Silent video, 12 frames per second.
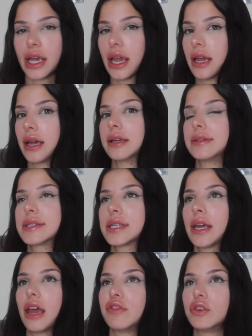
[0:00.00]
And
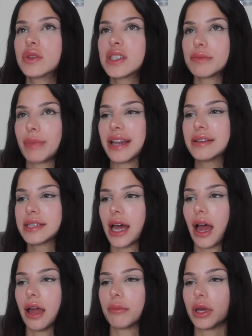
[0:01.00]
if you spend
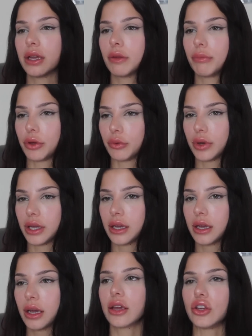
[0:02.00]
time in
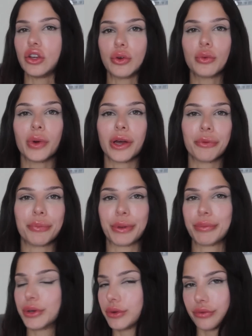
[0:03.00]
beauty, you will be
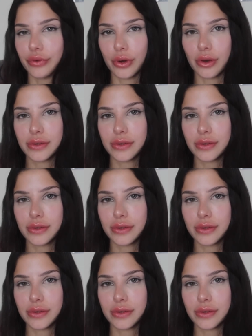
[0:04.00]
beautiful.